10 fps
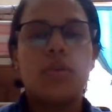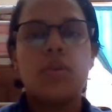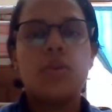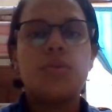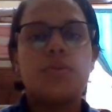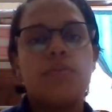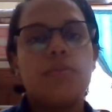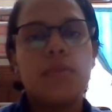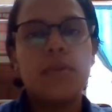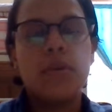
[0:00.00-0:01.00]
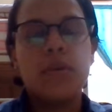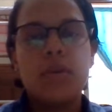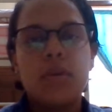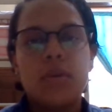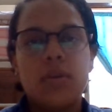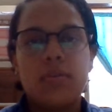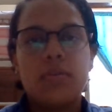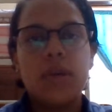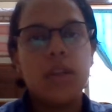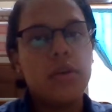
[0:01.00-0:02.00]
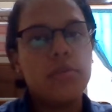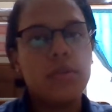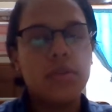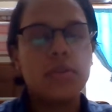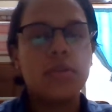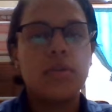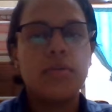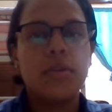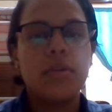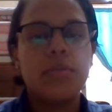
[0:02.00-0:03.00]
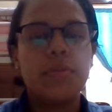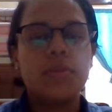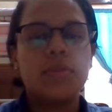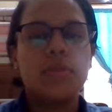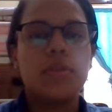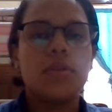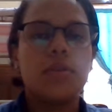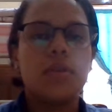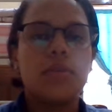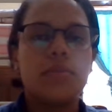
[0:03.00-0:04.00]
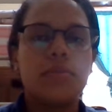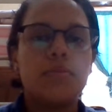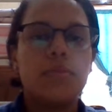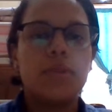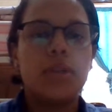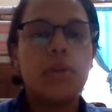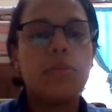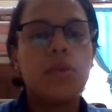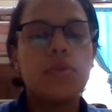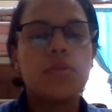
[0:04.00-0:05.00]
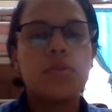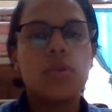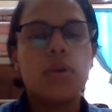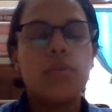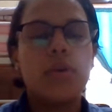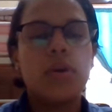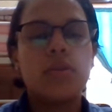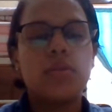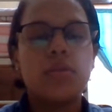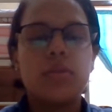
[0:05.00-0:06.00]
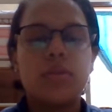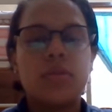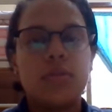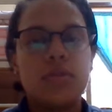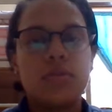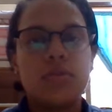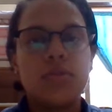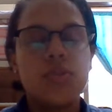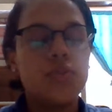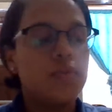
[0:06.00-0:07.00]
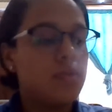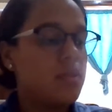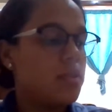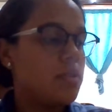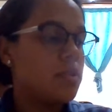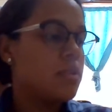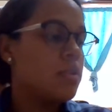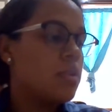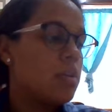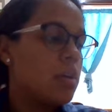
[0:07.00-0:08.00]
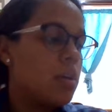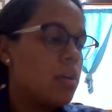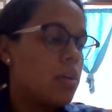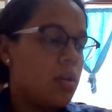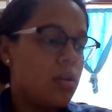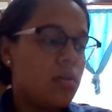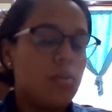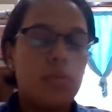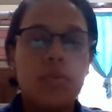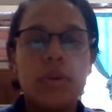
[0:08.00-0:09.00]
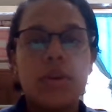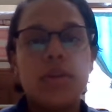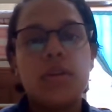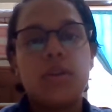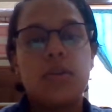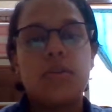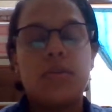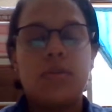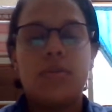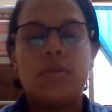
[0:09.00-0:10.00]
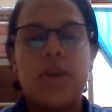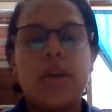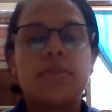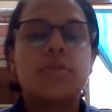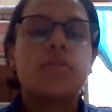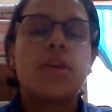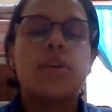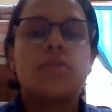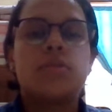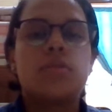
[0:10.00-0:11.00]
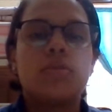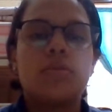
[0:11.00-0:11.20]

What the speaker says: Hello, my name is Naomi Lopez, and I'm going to talk about our two first reading exercise.